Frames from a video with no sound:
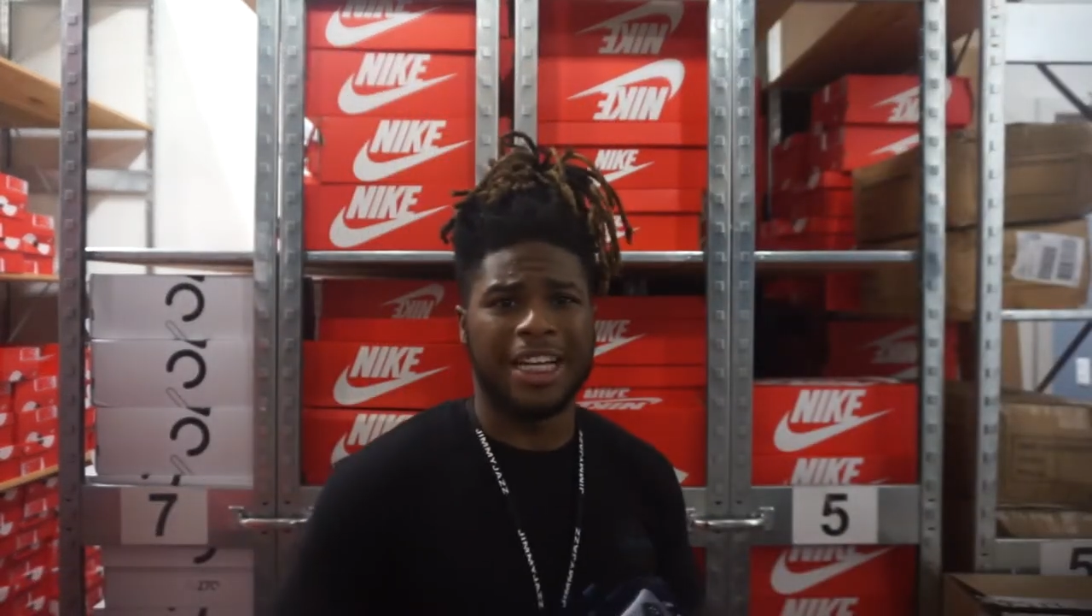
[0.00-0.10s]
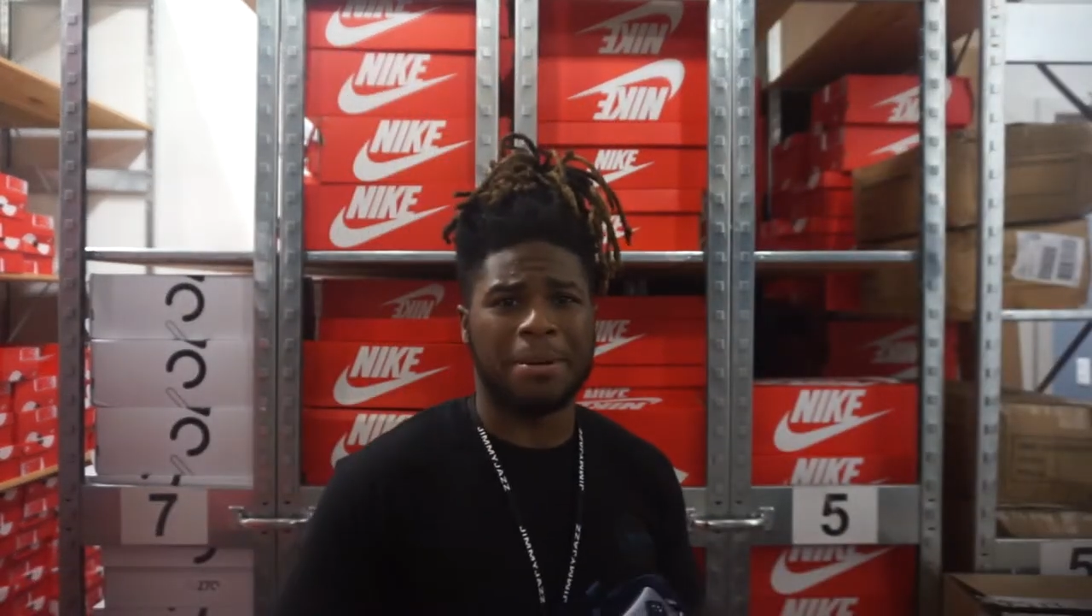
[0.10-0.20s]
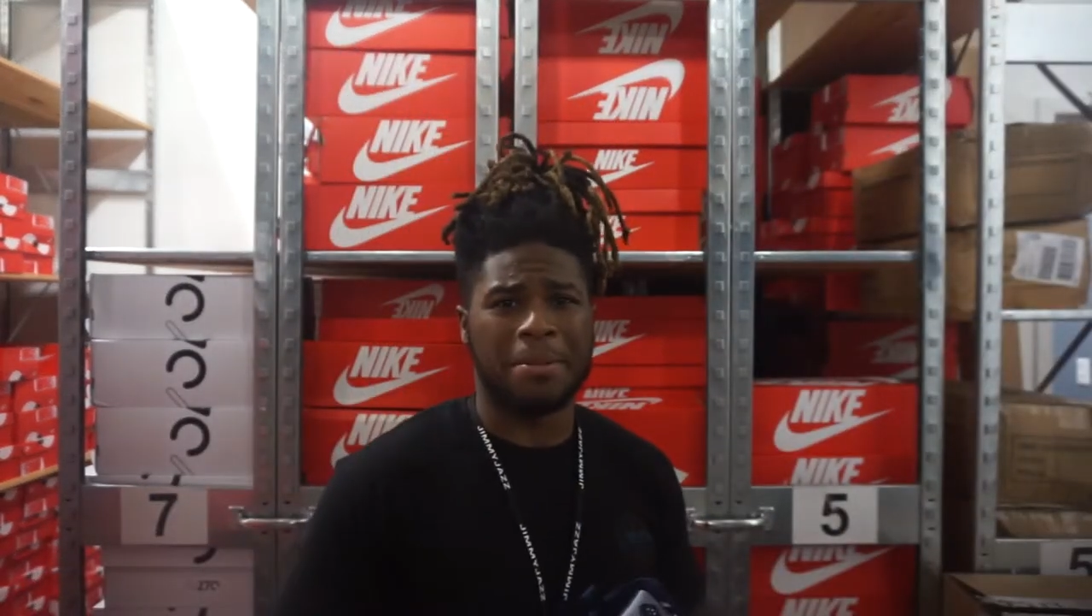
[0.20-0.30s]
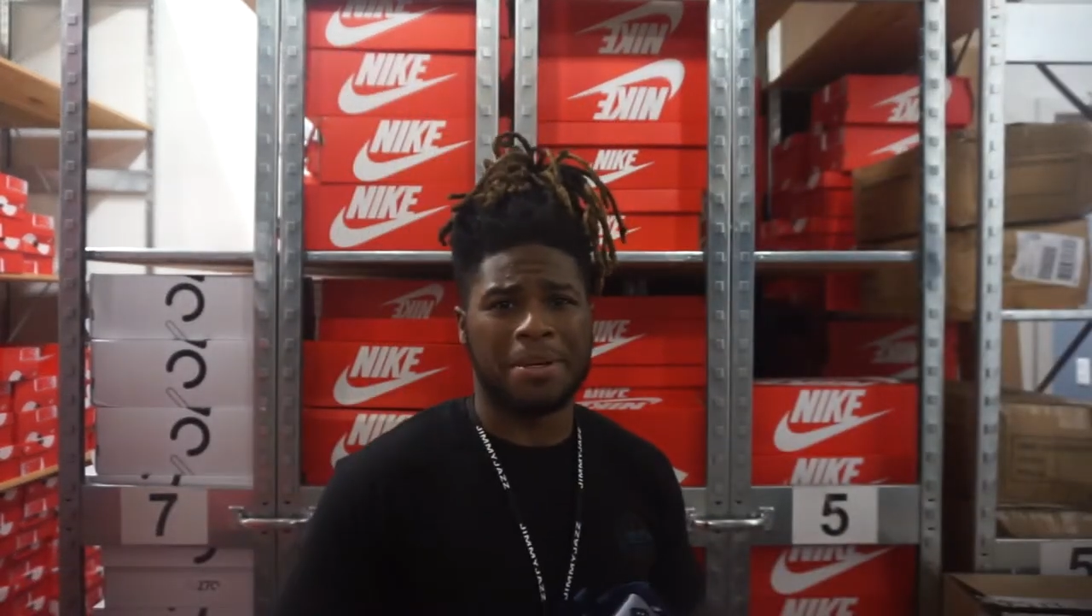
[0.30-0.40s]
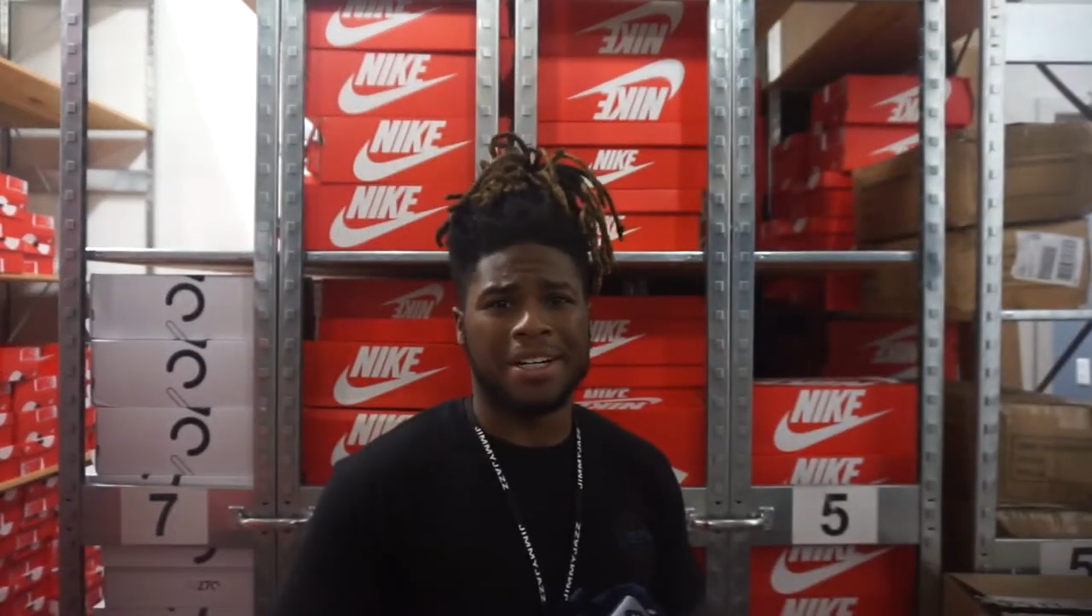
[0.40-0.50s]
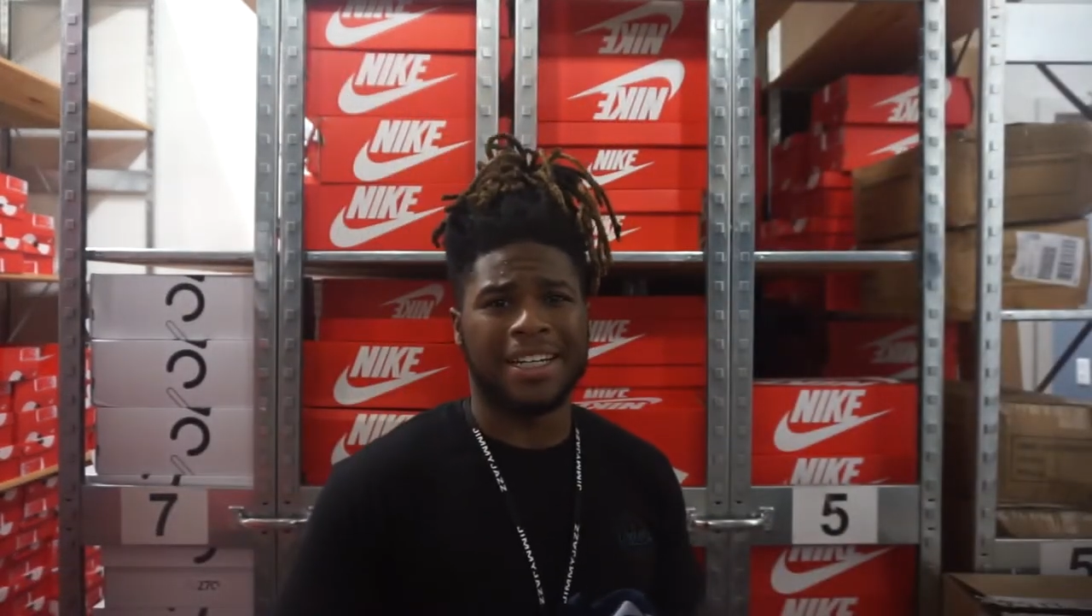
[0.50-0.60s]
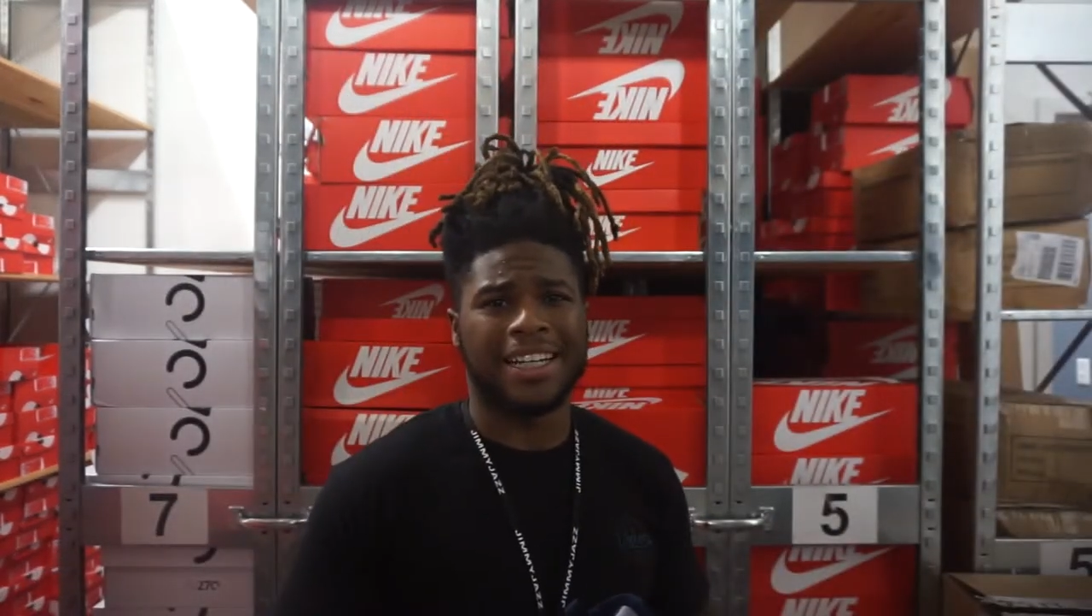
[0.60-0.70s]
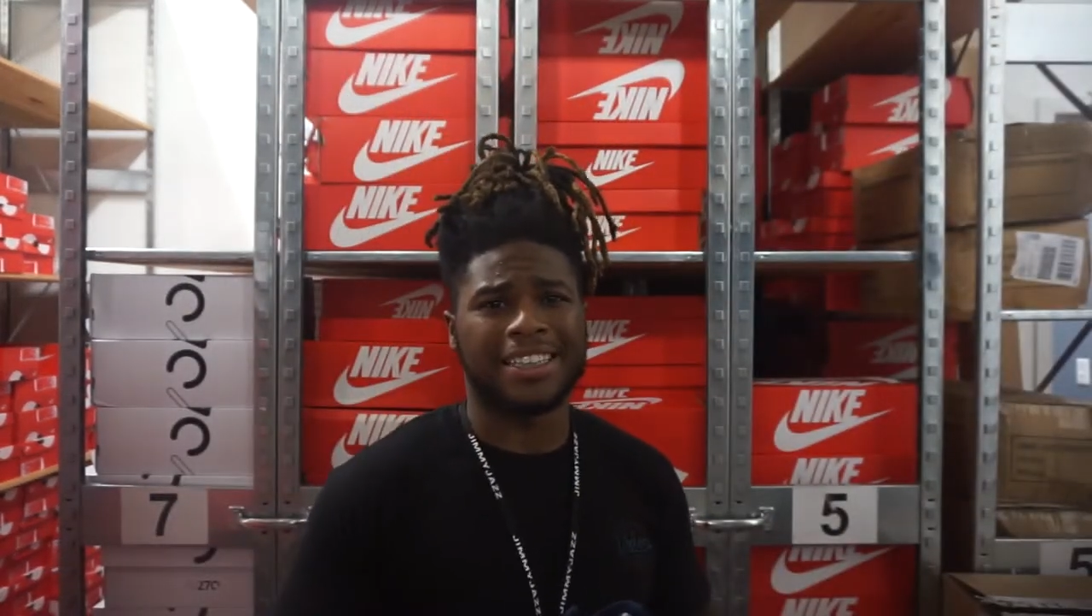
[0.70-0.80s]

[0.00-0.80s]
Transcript: Damn, I'm ugly.